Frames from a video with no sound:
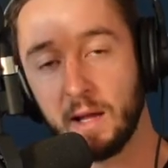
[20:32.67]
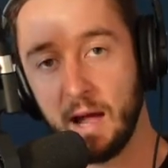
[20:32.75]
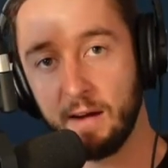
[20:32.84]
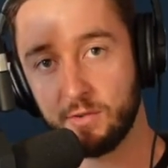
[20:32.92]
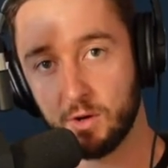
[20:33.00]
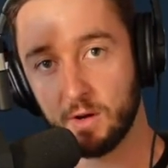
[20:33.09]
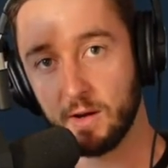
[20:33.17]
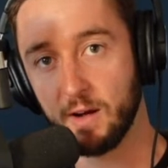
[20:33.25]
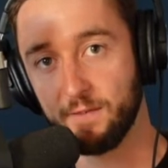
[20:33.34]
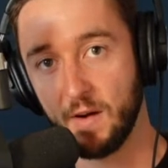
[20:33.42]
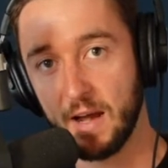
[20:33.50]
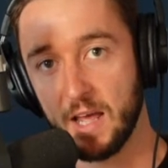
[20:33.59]
after a
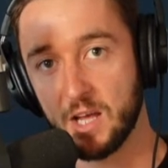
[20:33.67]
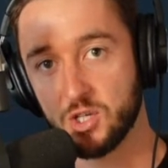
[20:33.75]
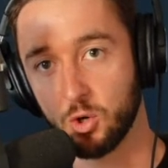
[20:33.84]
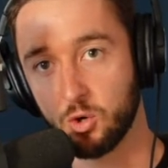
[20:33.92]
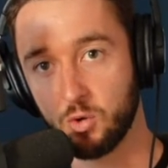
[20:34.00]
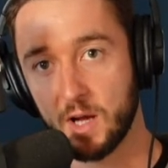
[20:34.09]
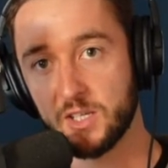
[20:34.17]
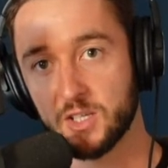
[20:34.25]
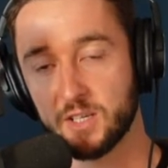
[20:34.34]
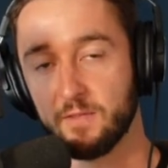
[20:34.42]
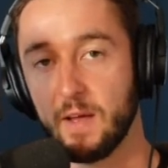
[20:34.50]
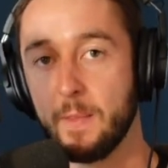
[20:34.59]
financial
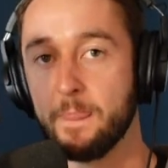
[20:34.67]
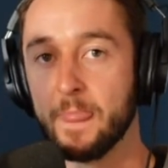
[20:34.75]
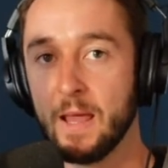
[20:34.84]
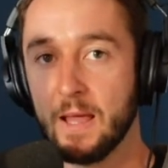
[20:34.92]
crisis event,